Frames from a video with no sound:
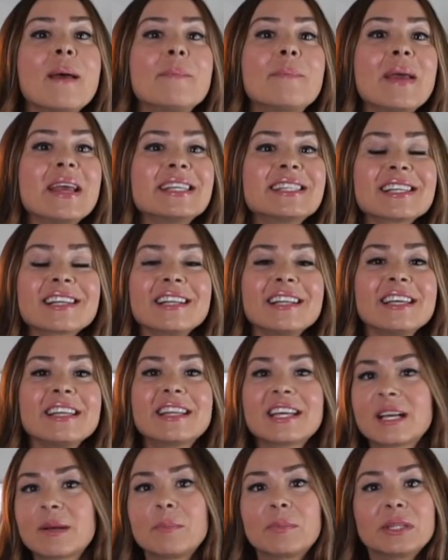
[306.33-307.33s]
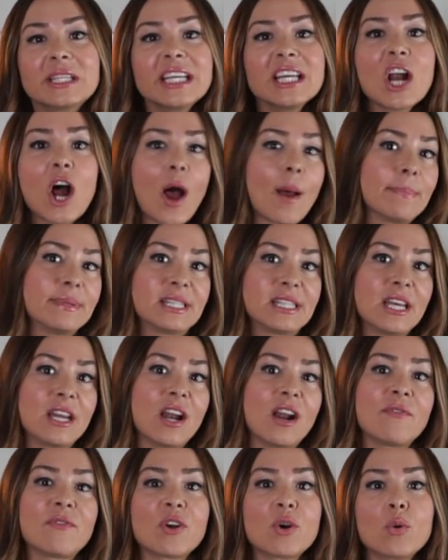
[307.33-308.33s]
Basically the complete opposite
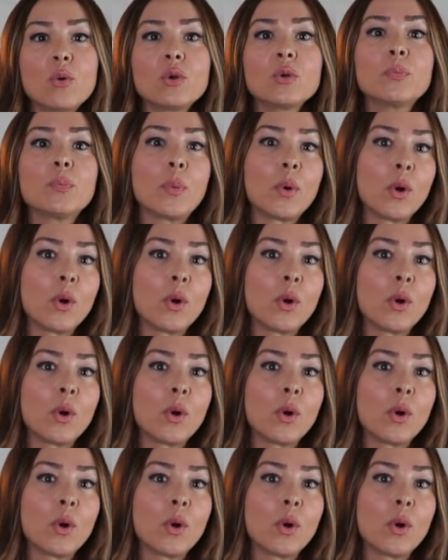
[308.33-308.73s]
of your old